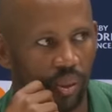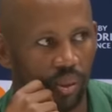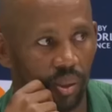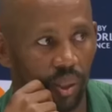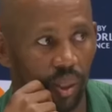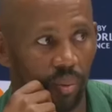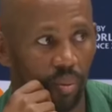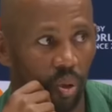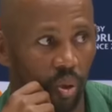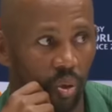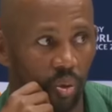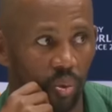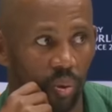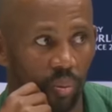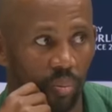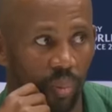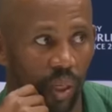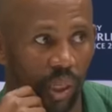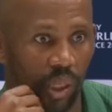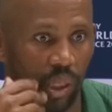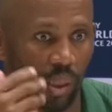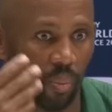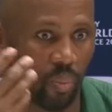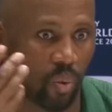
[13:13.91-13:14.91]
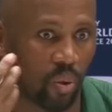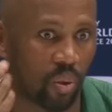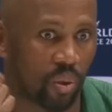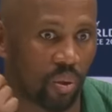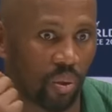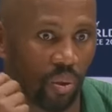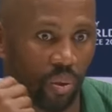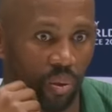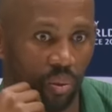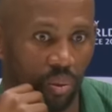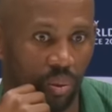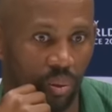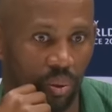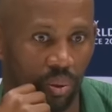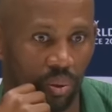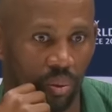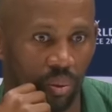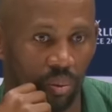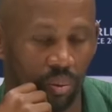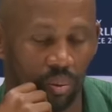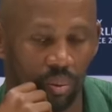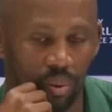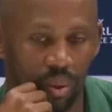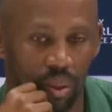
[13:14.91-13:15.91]
Same goes with Mzwandile, you know.
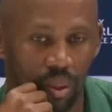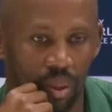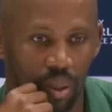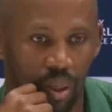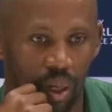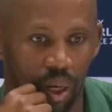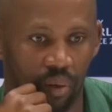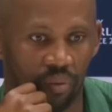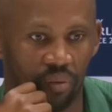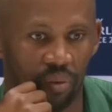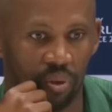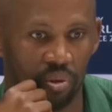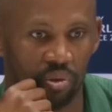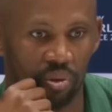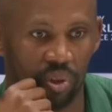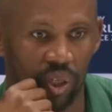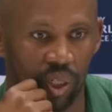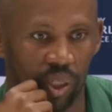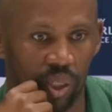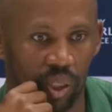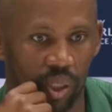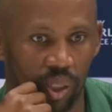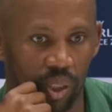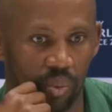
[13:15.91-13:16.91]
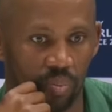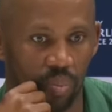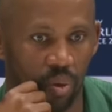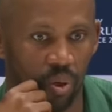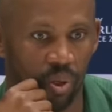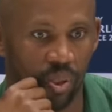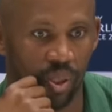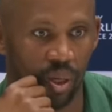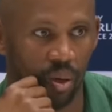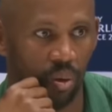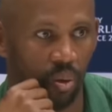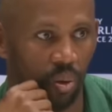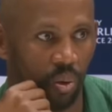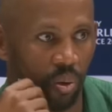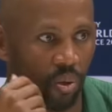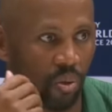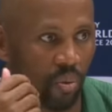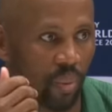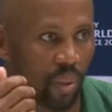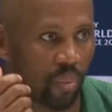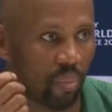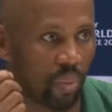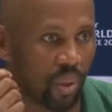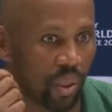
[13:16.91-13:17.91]
So unfortunately, these boys are all
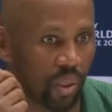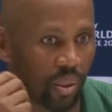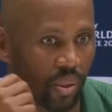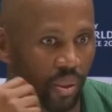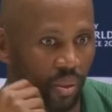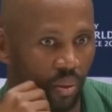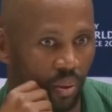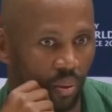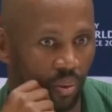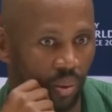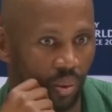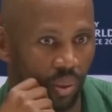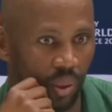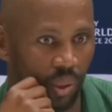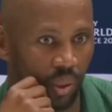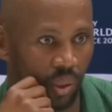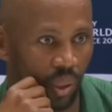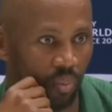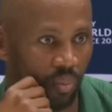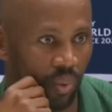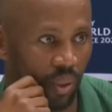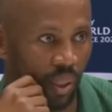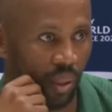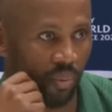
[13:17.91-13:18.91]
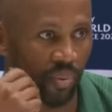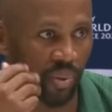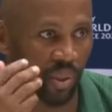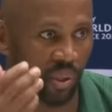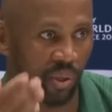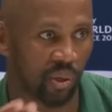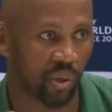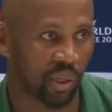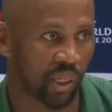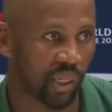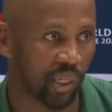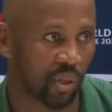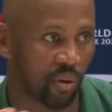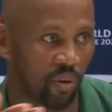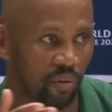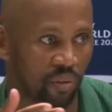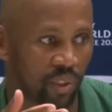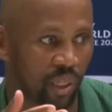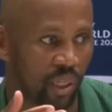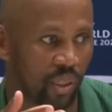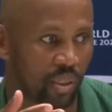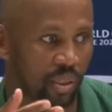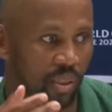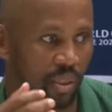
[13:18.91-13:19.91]
human beings, you know. Sometimes they're going to get off
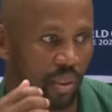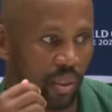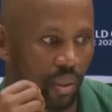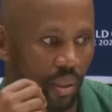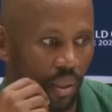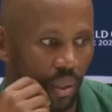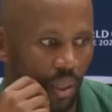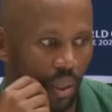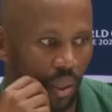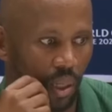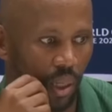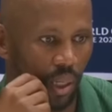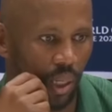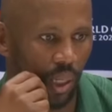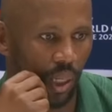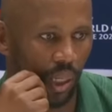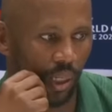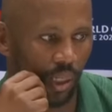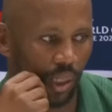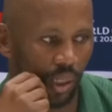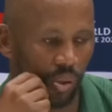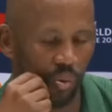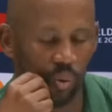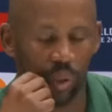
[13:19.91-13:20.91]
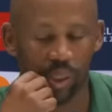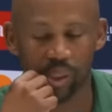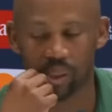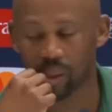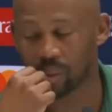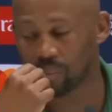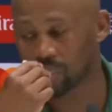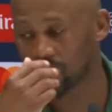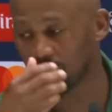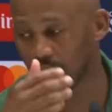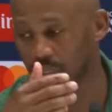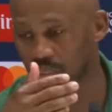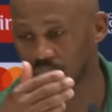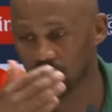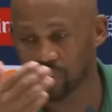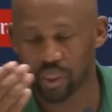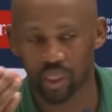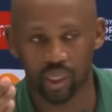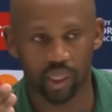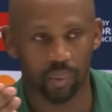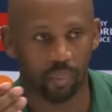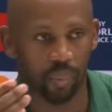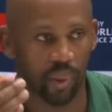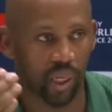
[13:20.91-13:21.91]
days, and that's where sometimes you
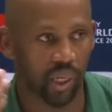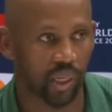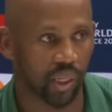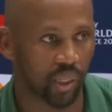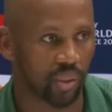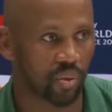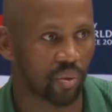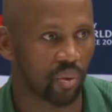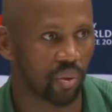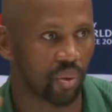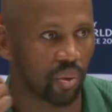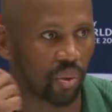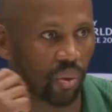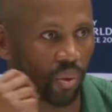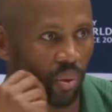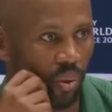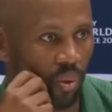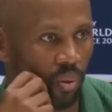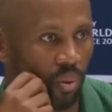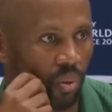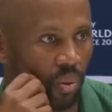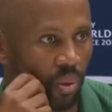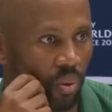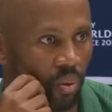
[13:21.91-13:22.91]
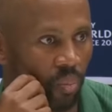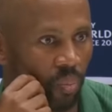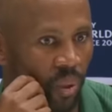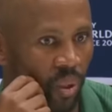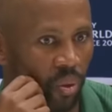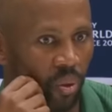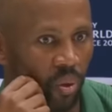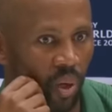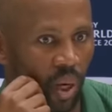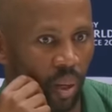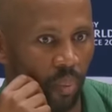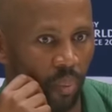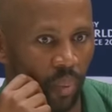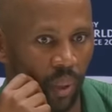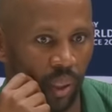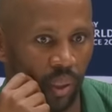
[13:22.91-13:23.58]
need a player next to you, you know, to pick you up.